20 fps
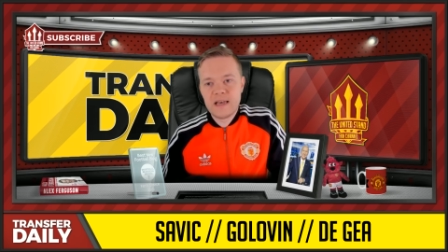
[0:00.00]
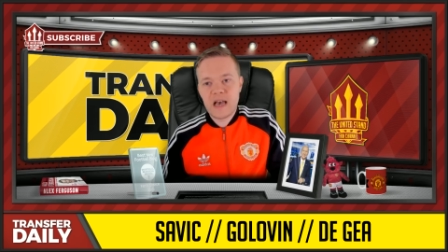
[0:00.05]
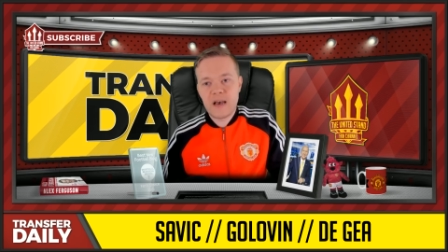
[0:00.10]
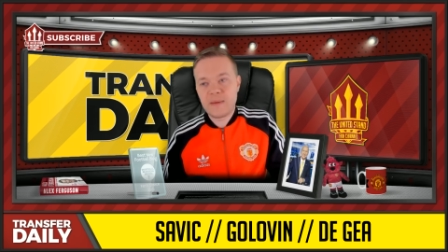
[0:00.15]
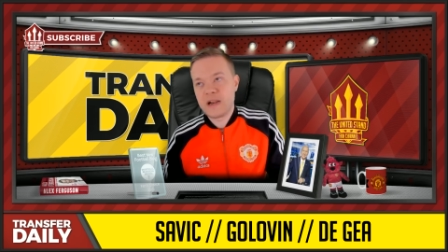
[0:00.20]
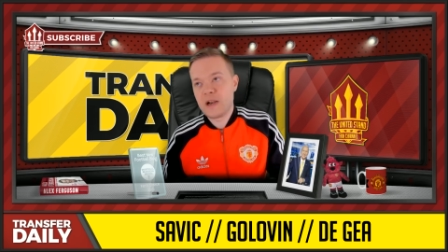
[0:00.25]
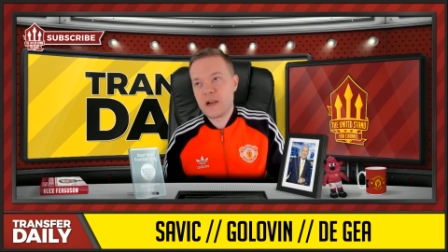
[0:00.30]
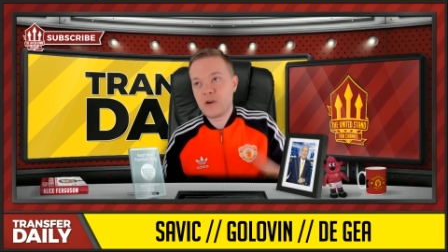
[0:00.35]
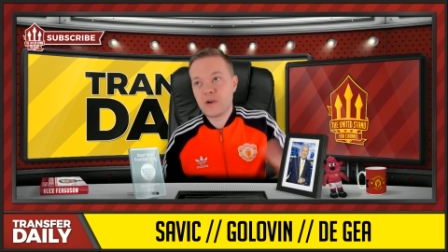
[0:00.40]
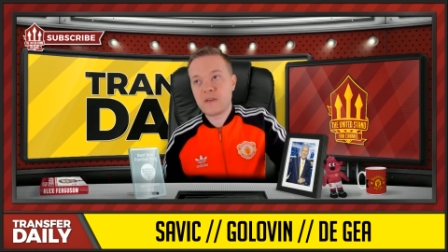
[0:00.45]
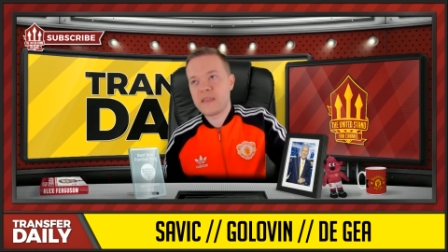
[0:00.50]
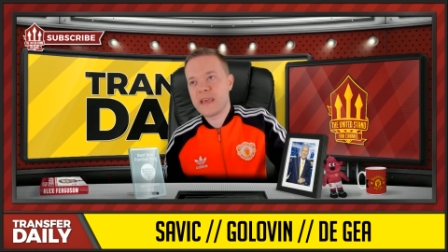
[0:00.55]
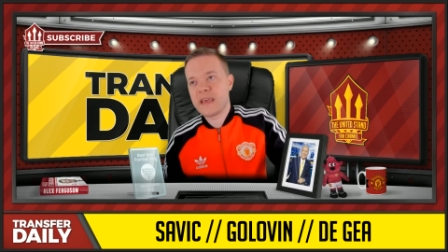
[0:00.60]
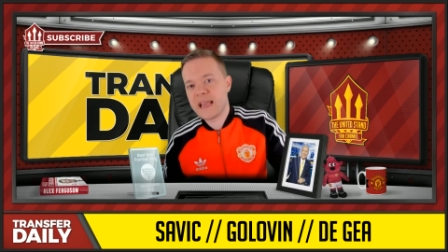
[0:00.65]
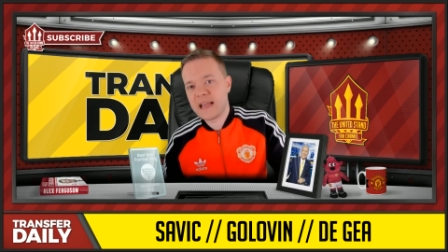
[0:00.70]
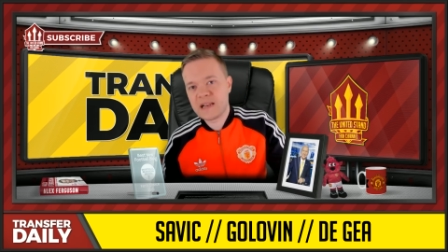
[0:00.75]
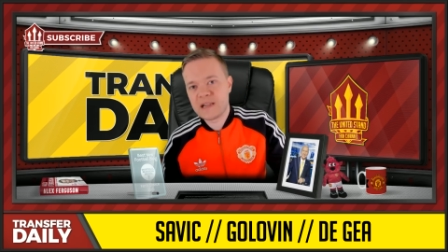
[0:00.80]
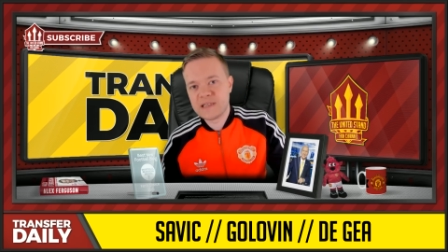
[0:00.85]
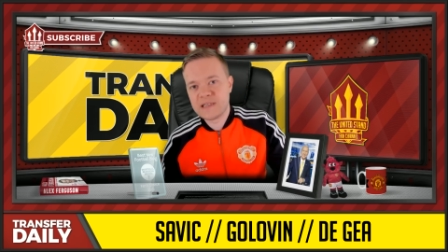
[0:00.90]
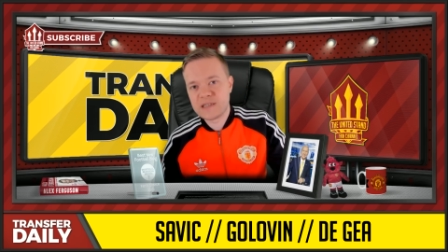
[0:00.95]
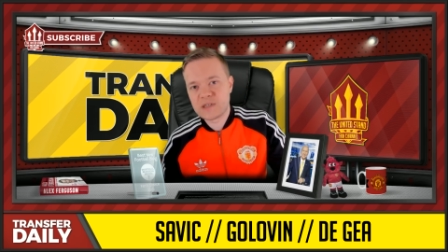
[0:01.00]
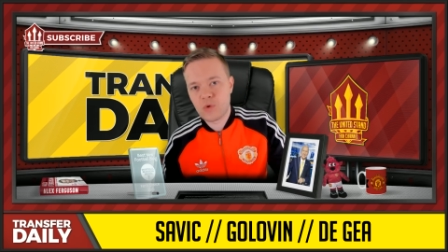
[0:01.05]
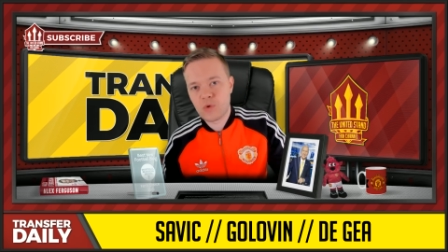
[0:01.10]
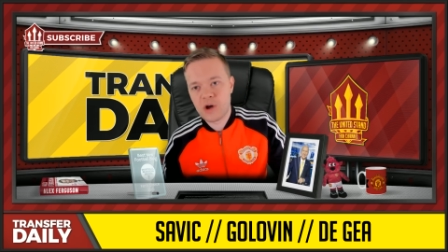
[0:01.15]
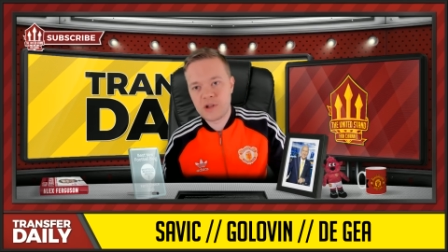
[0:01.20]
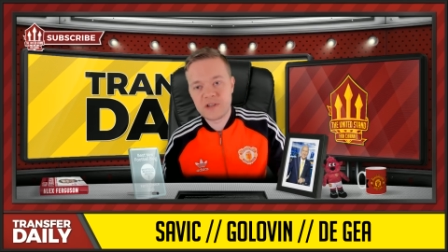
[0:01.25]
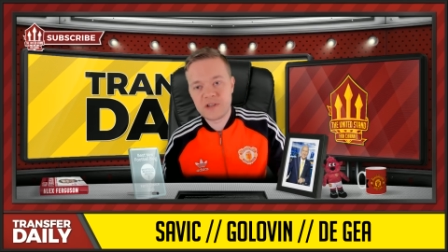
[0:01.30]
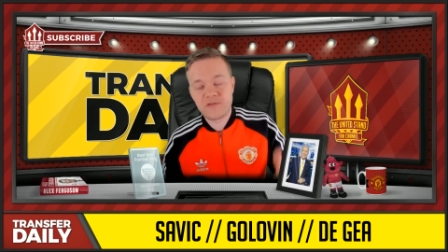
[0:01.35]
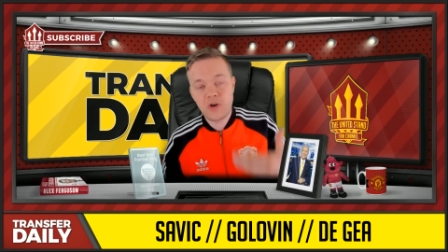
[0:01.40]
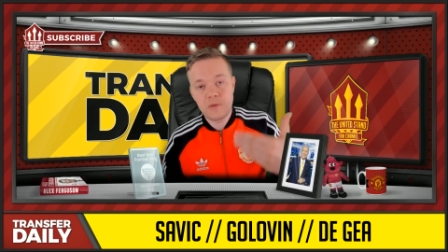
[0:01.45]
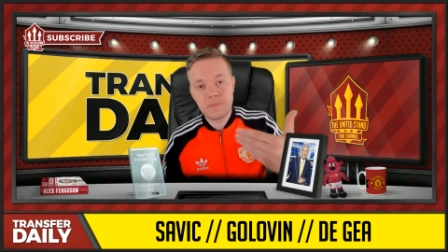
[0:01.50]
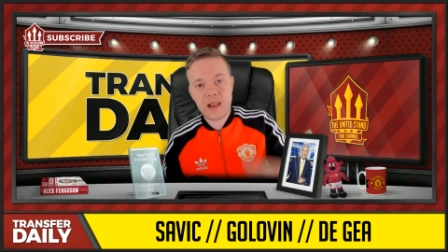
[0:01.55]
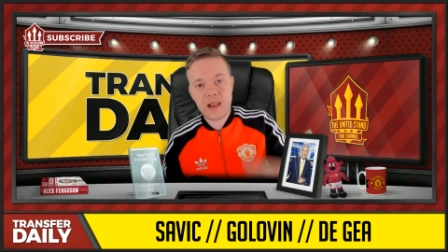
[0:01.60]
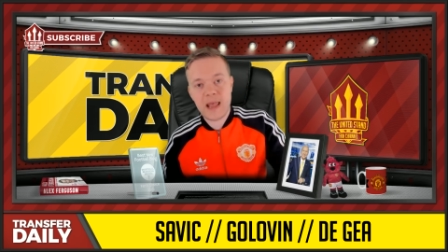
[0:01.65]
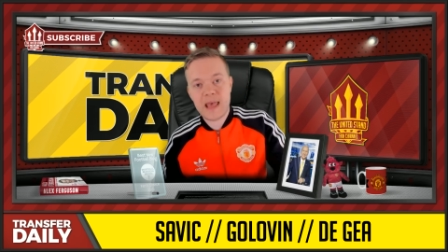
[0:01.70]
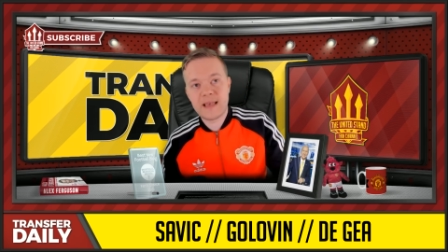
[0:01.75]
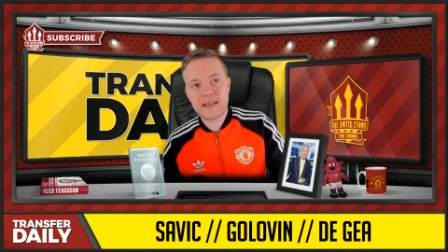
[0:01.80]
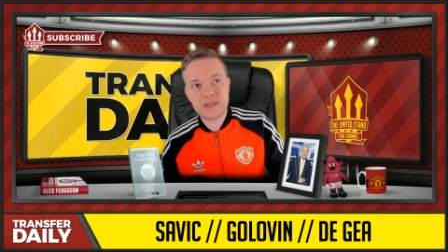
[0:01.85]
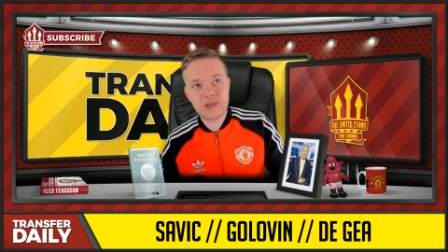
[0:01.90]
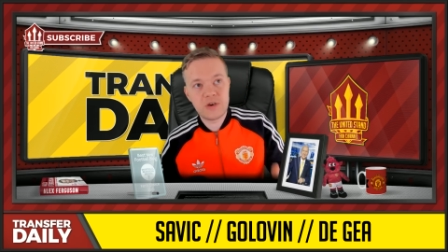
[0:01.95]
I mean, look at the England squad. You've got
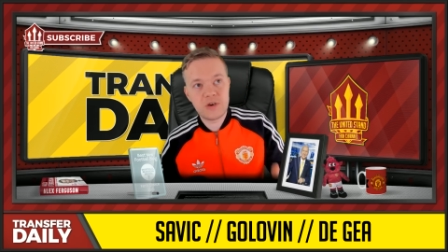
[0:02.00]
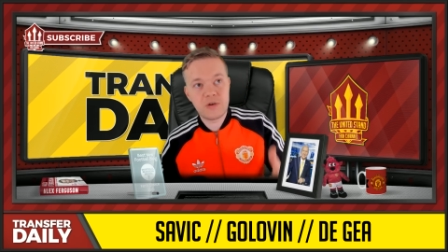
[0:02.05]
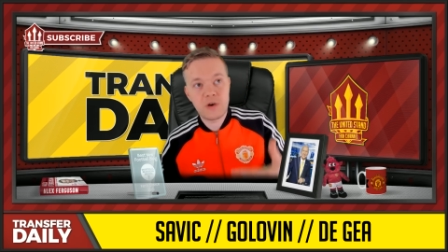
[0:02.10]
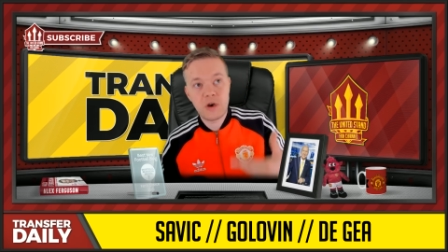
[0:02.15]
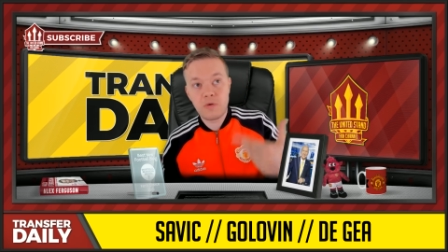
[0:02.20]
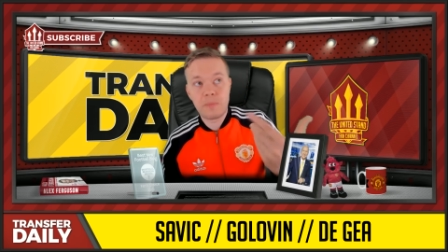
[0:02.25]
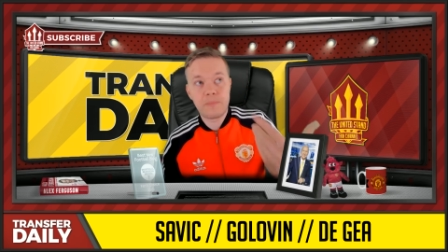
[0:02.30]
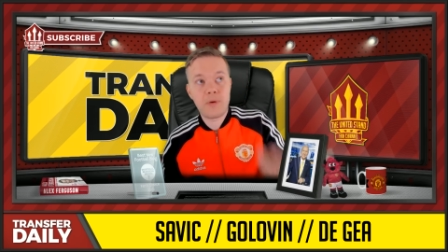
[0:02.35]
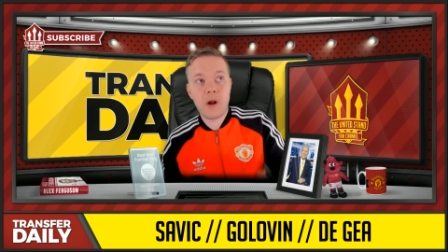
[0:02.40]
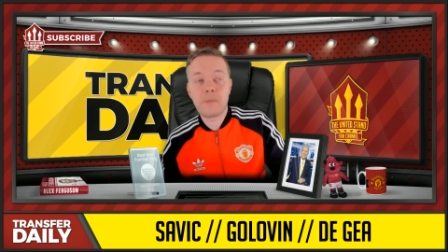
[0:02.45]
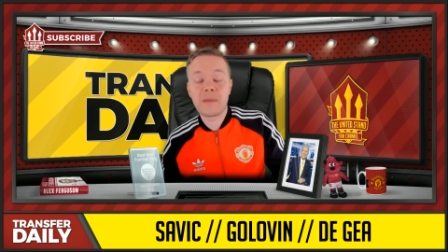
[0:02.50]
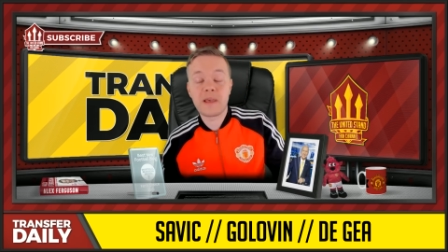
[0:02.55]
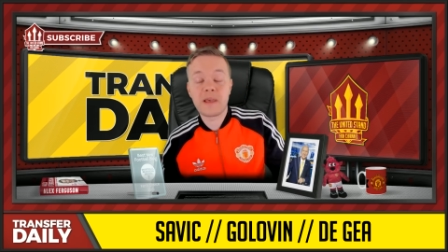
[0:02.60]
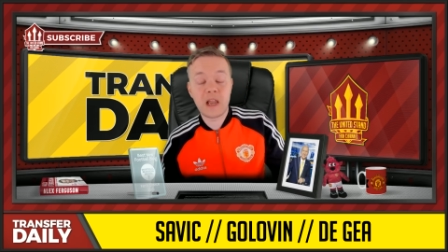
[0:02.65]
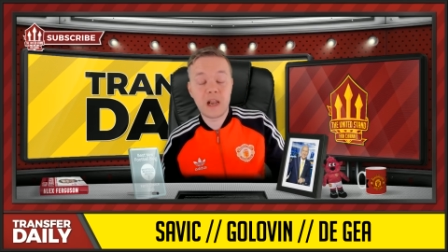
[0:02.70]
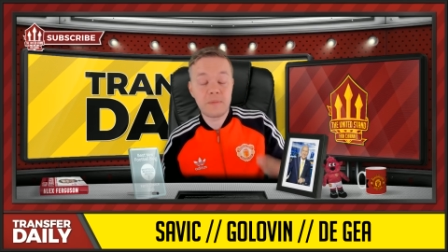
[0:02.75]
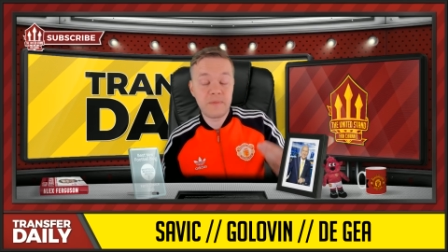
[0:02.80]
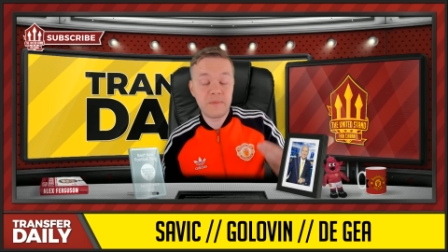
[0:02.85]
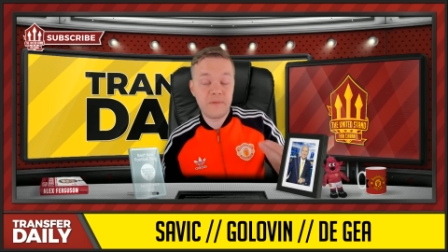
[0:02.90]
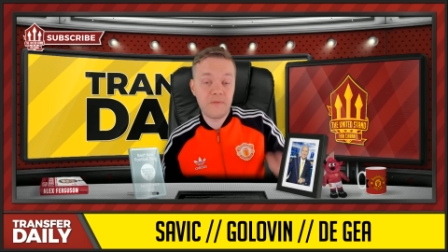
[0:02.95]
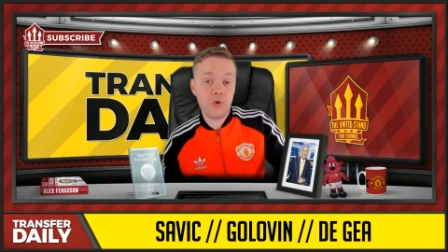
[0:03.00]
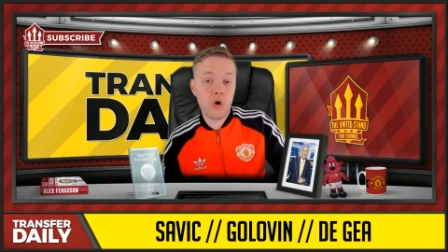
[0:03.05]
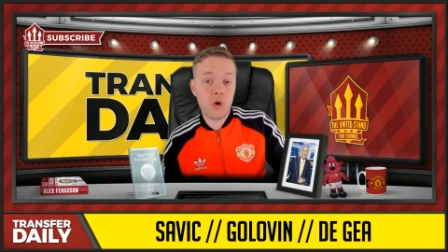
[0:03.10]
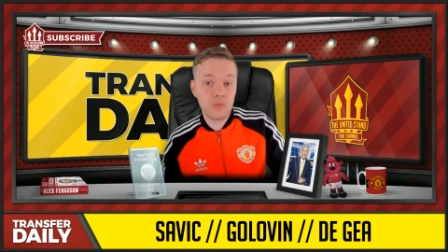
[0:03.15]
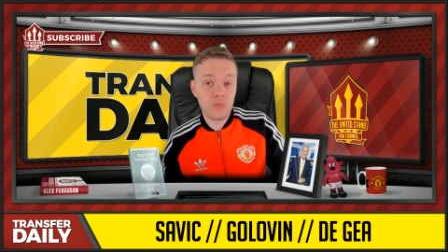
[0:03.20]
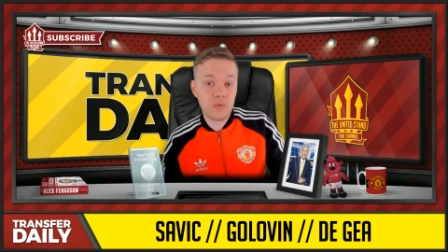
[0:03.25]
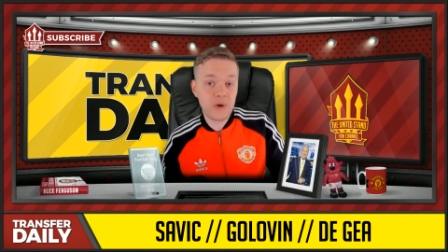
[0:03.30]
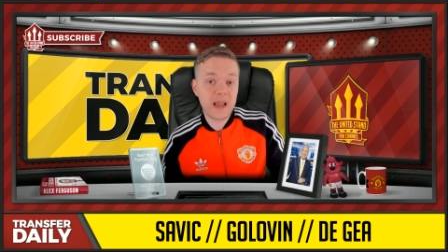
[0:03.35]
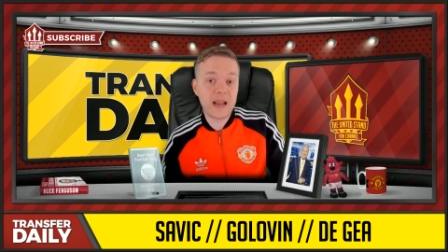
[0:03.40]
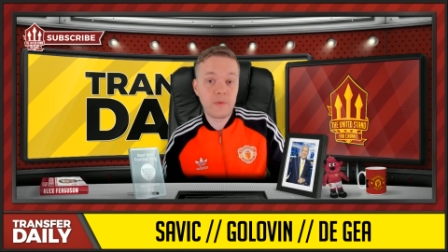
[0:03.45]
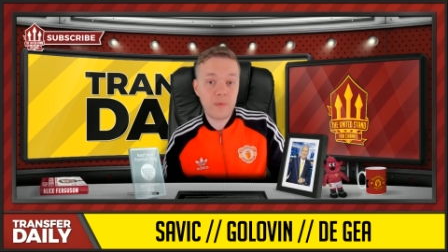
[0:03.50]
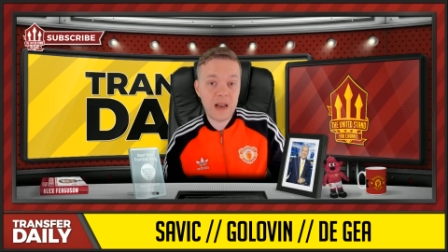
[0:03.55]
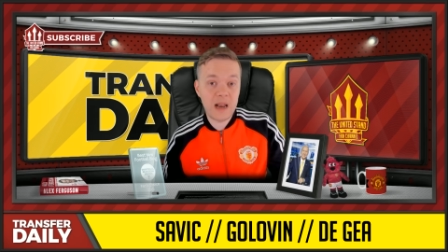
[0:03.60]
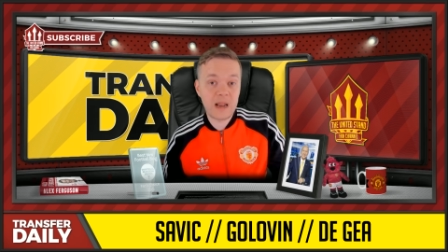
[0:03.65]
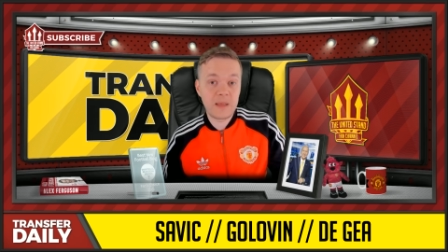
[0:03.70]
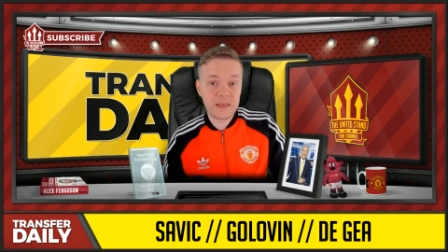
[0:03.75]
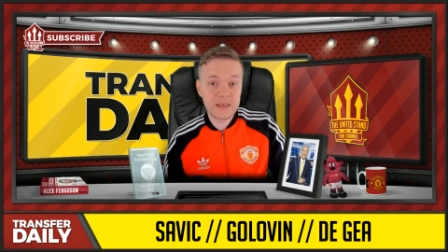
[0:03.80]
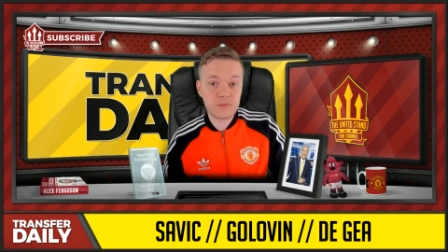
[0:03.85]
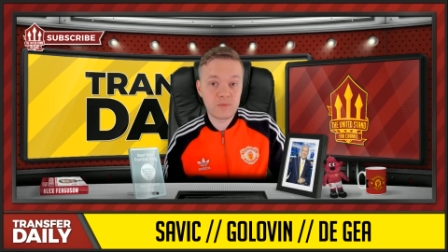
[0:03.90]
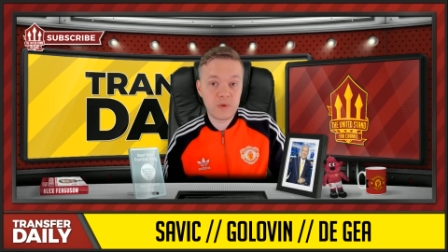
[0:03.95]
players who, who are probably going to perform really well
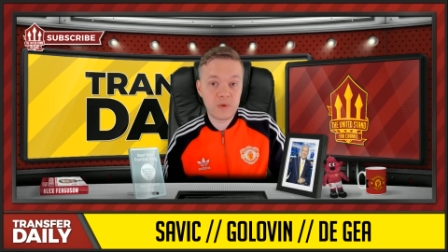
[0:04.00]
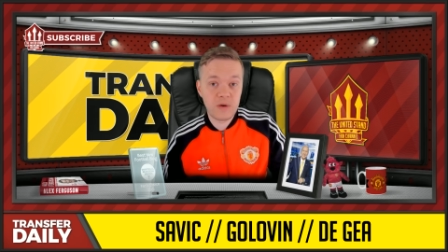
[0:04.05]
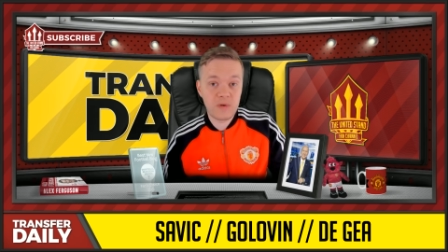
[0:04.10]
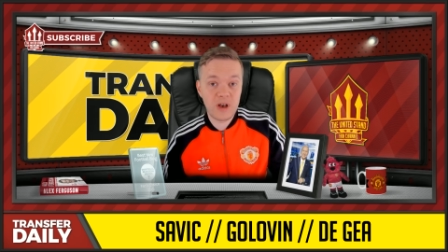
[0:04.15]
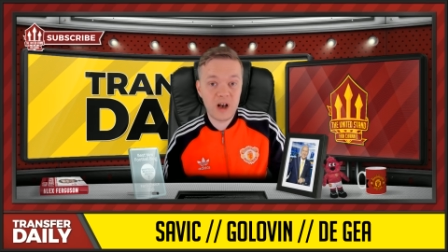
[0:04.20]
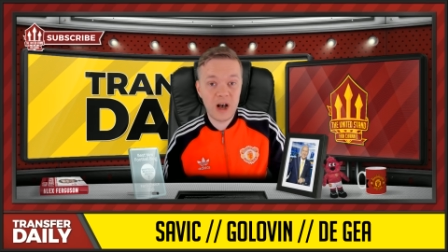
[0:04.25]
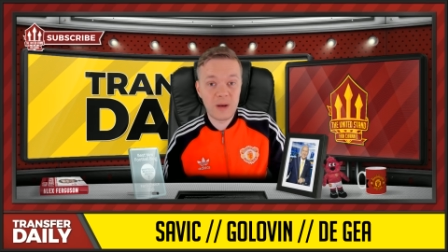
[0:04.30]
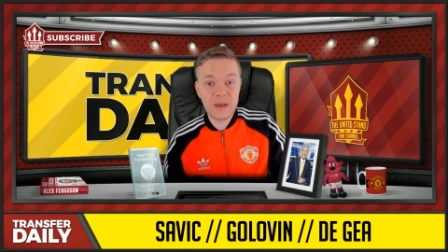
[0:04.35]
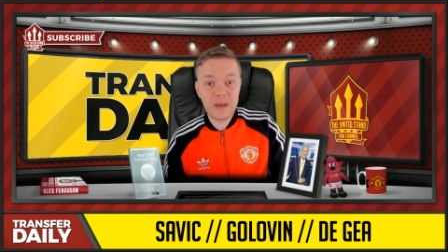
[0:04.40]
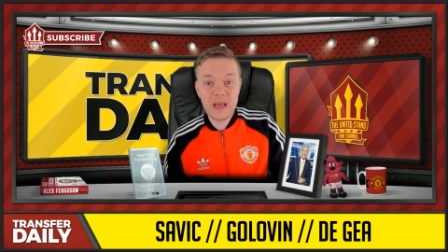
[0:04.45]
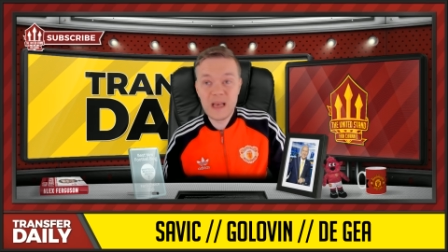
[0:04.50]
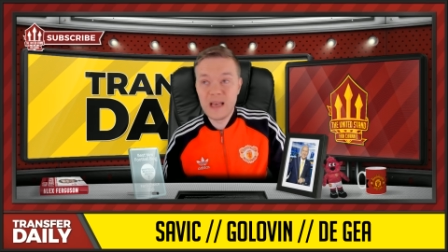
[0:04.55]
in this World Cup